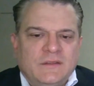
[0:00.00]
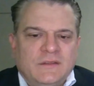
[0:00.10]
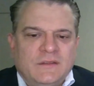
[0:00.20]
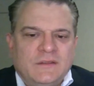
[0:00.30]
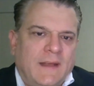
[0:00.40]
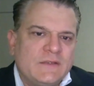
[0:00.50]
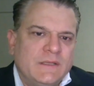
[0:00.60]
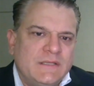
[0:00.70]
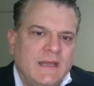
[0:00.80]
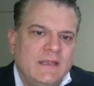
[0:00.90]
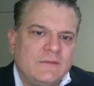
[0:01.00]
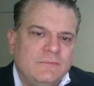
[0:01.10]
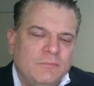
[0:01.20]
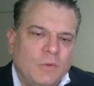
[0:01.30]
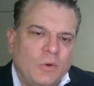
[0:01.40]
we think in the future,
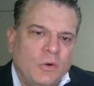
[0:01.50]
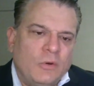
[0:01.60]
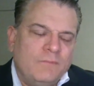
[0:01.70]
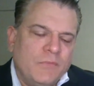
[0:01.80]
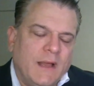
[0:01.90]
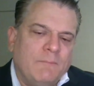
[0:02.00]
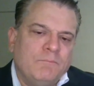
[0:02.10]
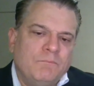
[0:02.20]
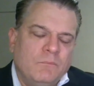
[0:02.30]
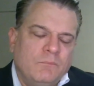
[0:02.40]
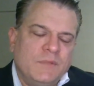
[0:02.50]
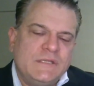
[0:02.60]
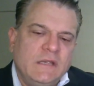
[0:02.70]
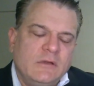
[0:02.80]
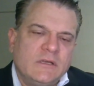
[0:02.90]
as we take more
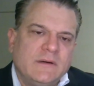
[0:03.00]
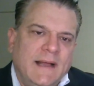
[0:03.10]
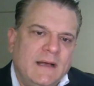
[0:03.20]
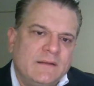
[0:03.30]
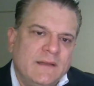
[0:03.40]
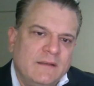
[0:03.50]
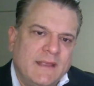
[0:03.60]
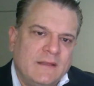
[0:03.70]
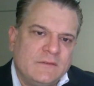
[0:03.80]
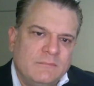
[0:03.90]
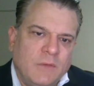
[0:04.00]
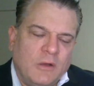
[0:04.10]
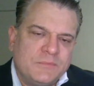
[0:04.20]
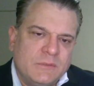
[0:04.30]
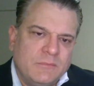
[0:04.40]
material out and
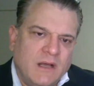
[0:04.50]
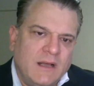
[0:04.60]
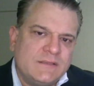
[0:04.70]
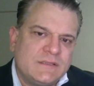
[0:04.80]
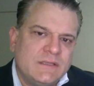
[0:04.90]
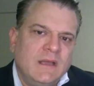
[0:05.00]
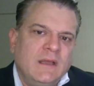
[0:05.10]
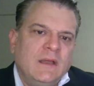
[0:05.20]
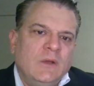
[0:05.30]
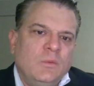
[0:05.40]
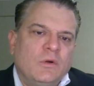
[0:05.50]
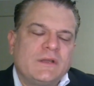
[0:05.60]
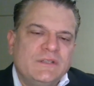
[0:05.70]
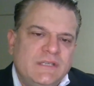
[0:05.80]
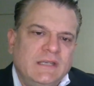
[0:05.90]
get them optimized,
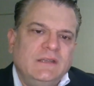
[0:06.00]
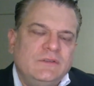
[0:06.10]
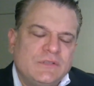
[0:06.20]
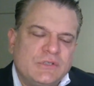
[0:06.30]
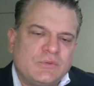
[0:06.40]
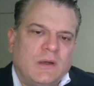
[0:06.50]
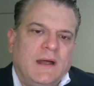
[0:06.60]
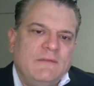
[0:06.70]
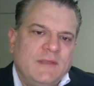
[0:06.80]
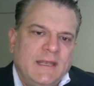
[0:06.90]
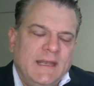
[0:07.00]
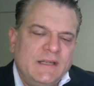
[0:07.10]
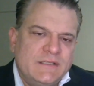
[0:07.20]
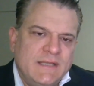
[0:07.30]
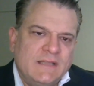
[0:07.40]
we'll continue to drive that
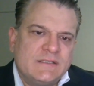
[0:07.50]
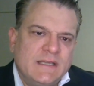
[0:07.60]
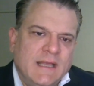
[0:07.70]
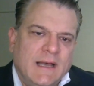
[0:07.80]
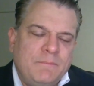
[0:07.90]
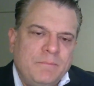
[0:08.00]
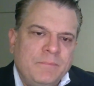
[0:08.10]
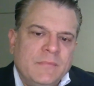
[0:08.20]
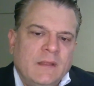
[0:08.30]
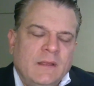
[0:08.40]
energy density up.